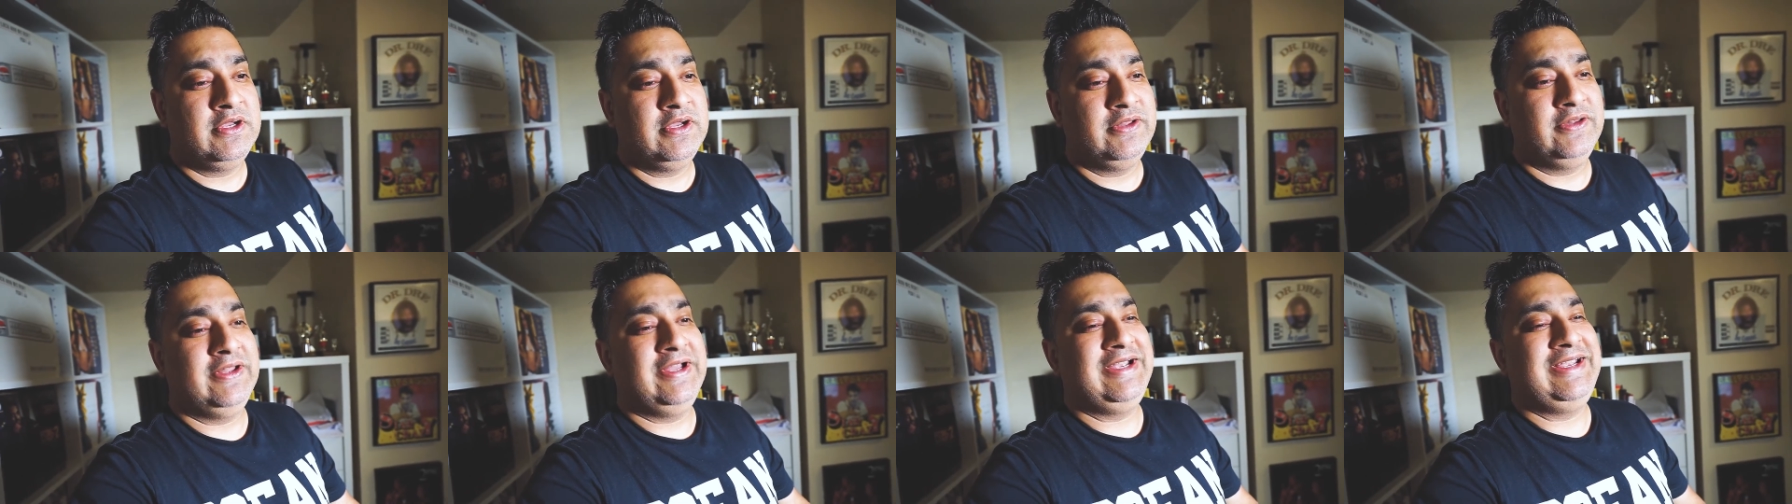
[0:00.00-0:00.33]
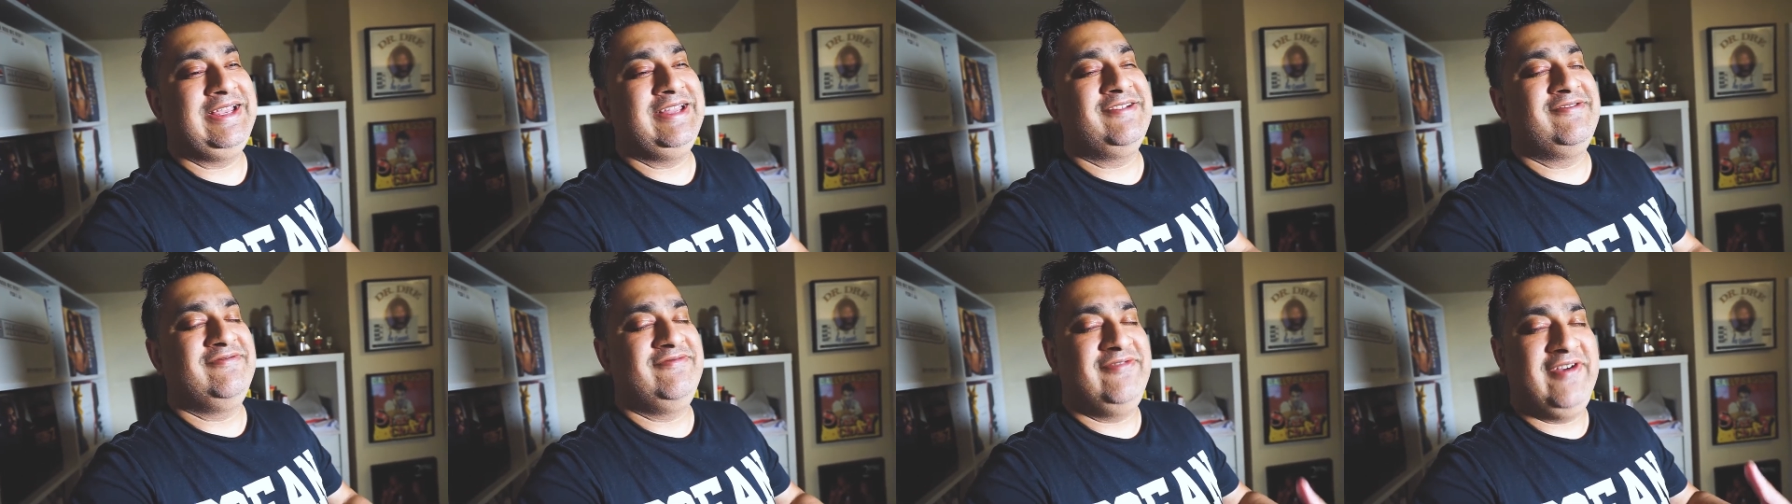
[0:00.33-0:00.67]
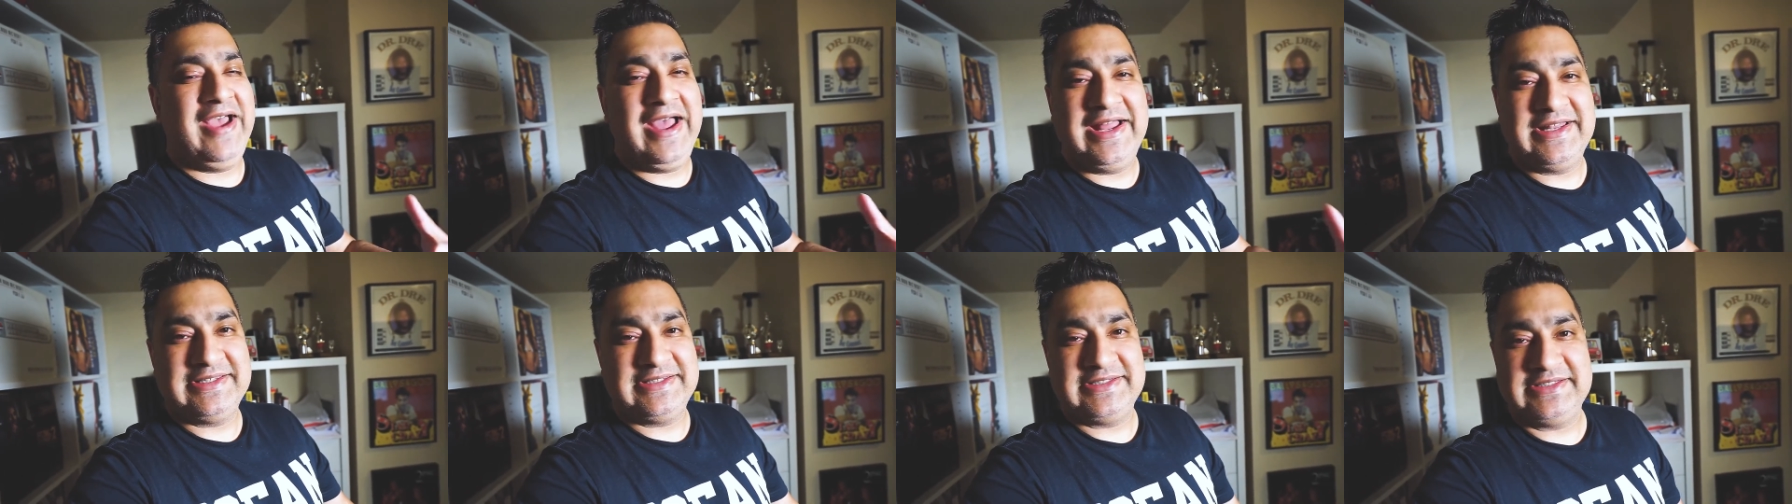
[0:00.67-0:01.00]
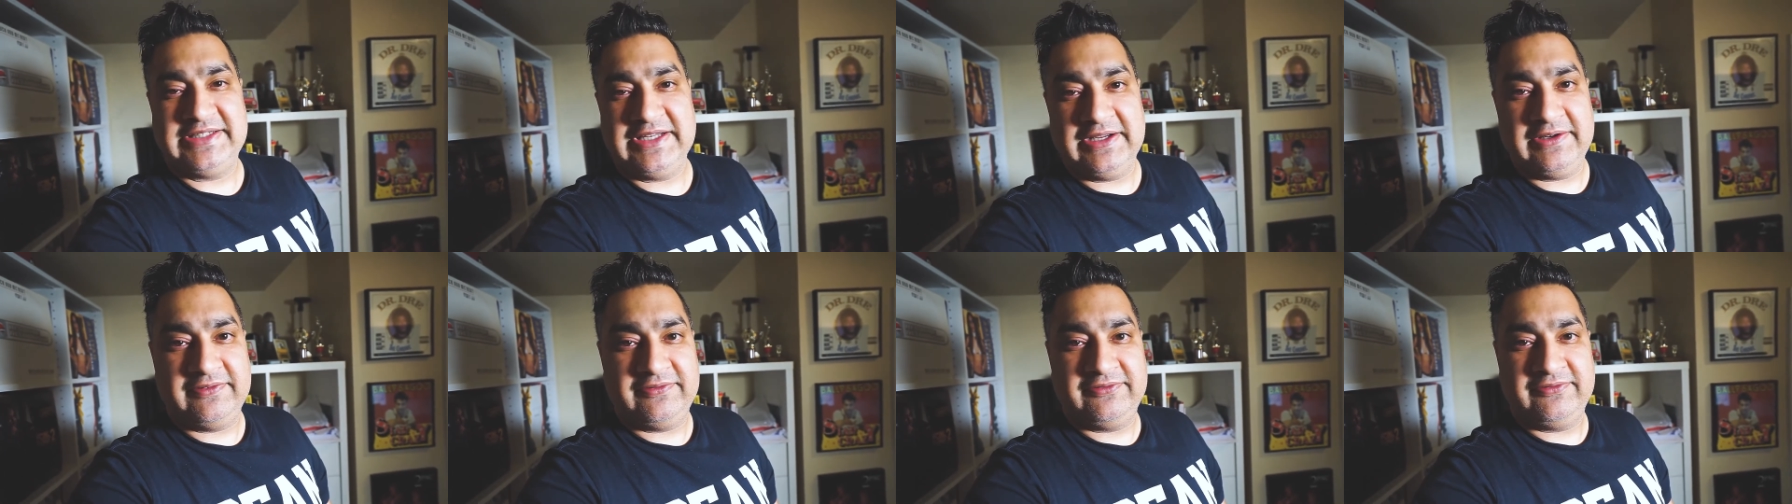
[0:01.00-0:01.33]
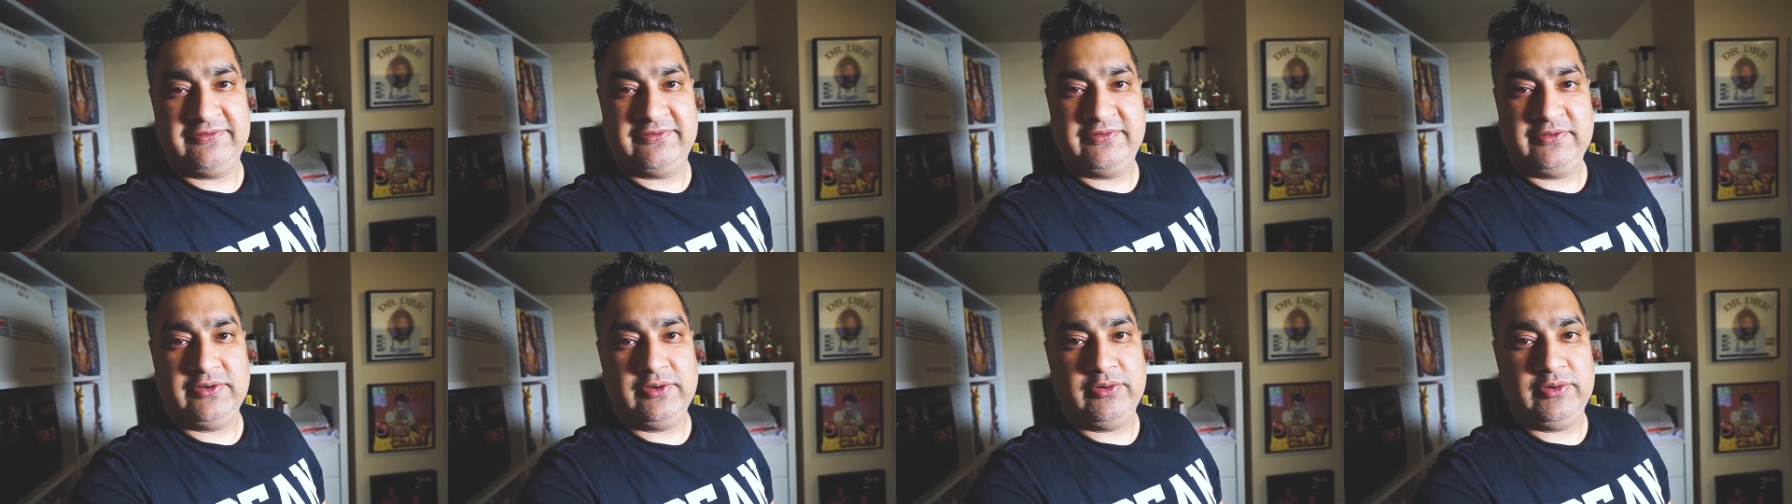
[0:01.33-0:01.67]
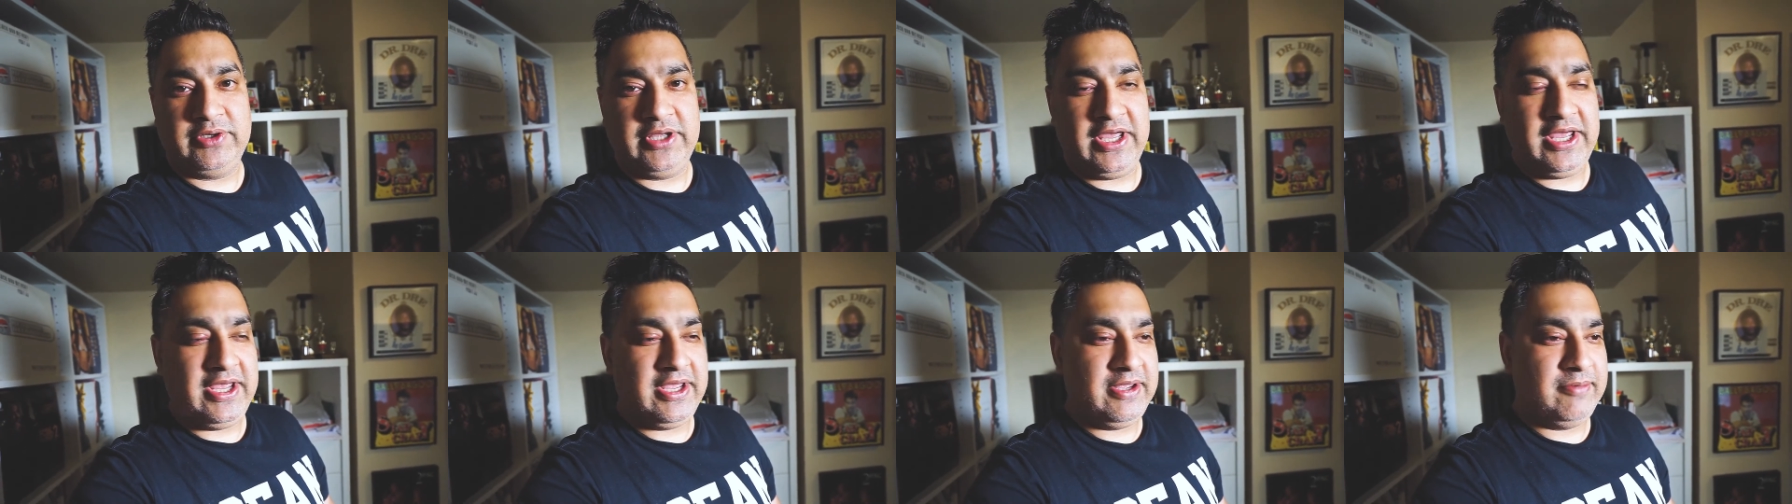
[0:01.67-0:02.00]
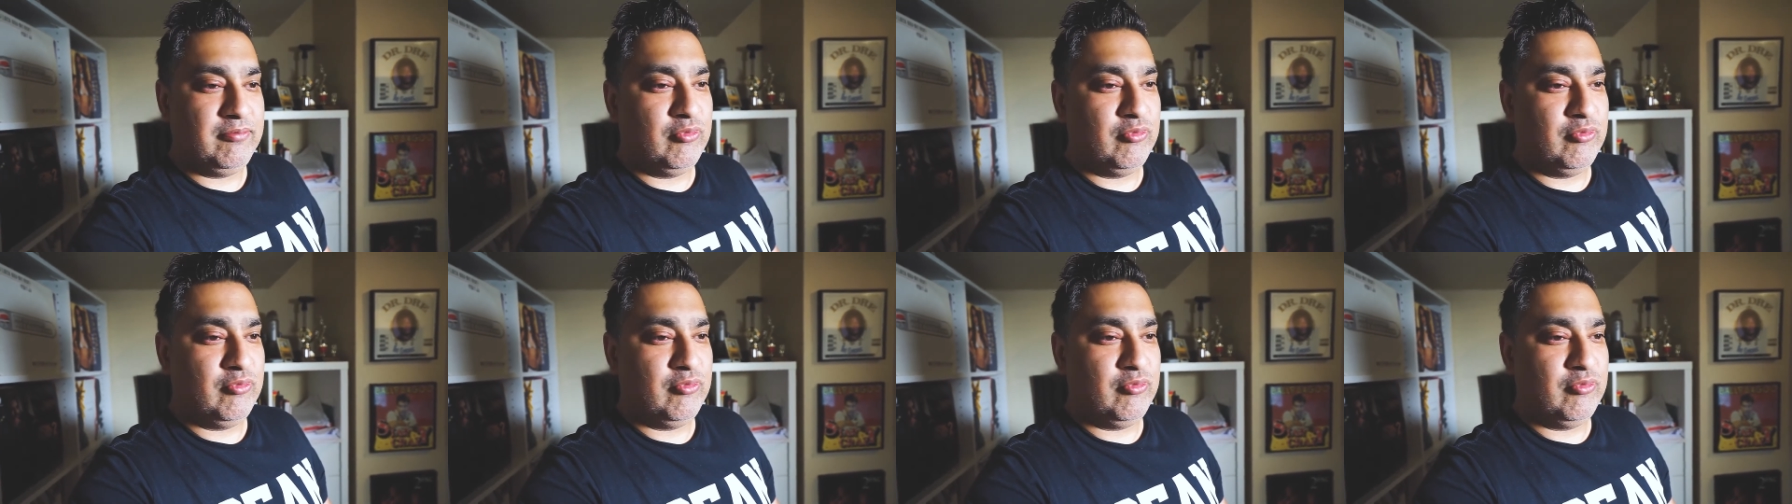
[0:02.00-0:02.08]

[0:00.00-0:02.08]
like advanced stuff, okay?